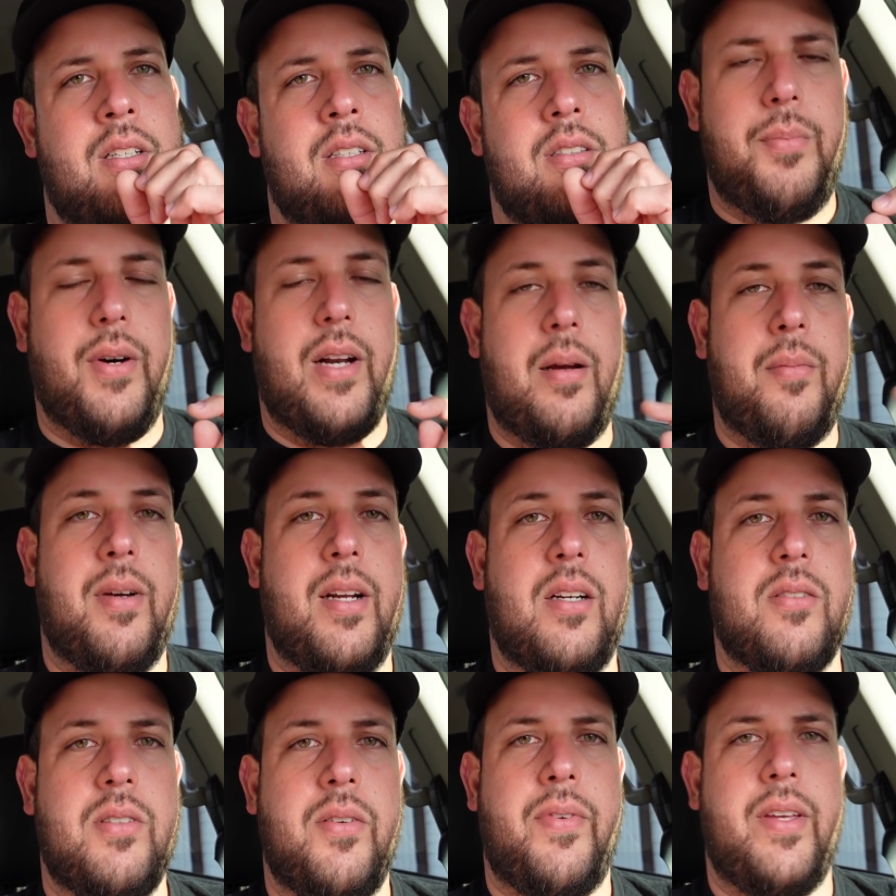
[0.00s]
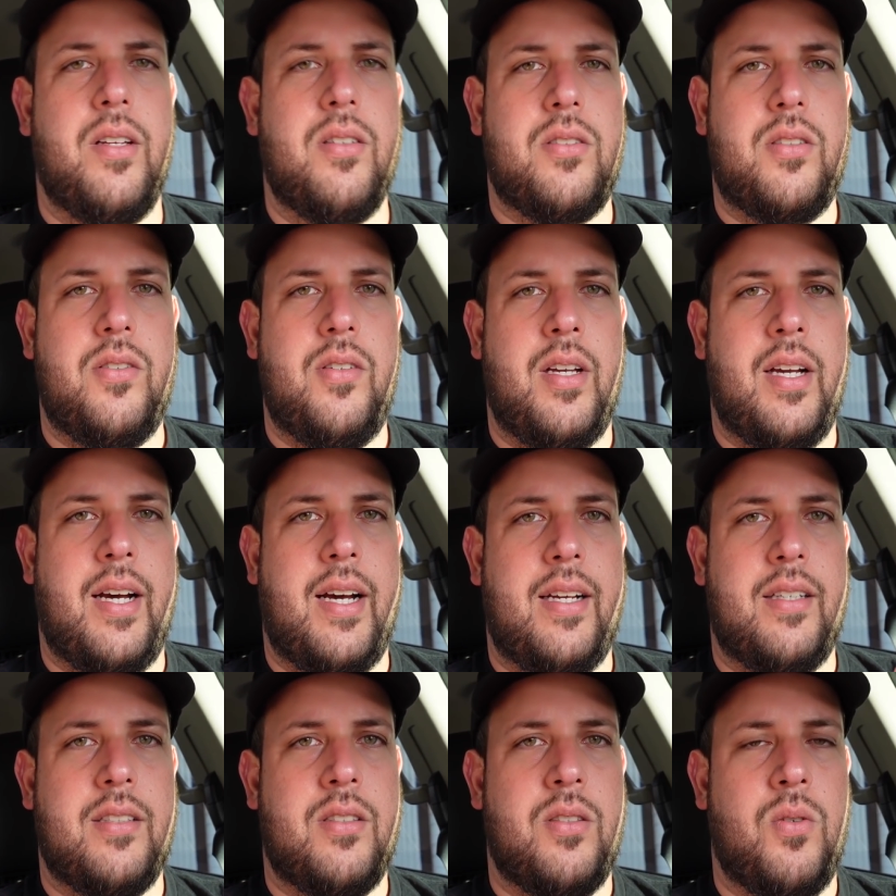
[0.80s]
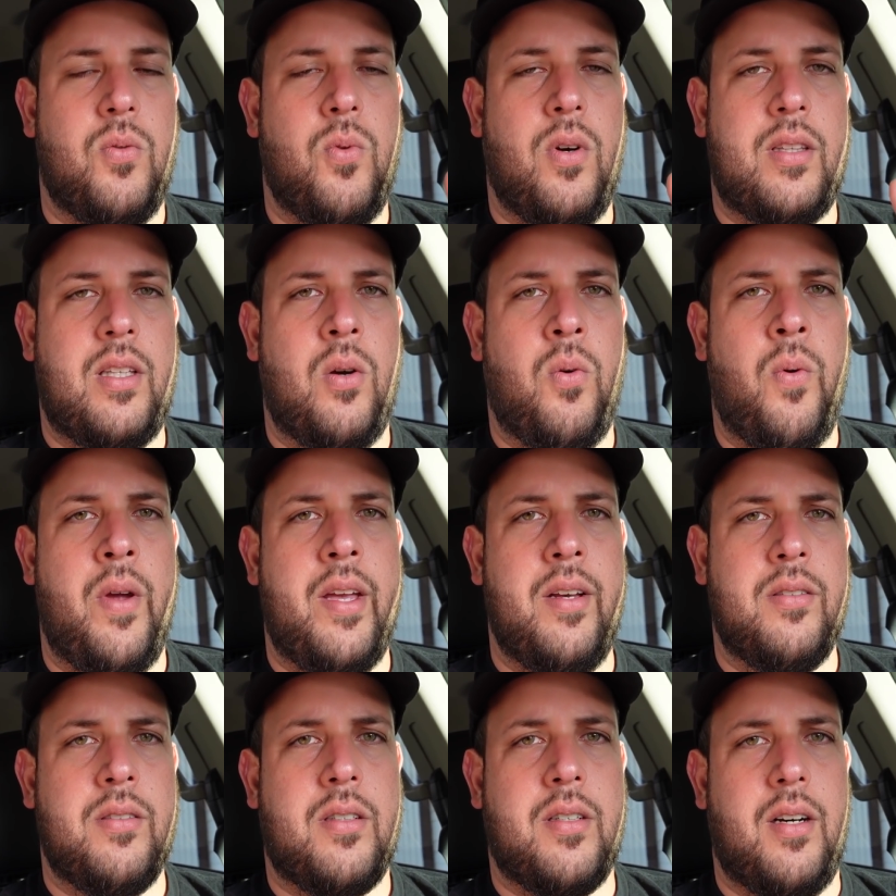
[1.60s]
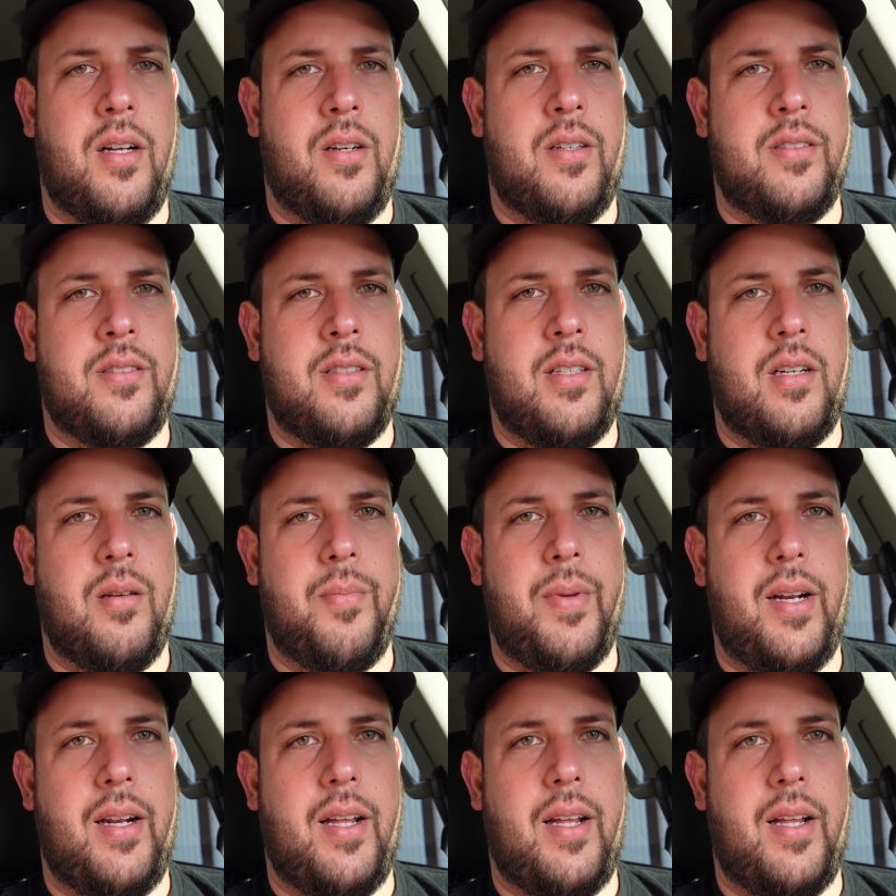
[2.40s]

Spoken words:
But I'm gonna reveal to you guys what the wheels color is gonna be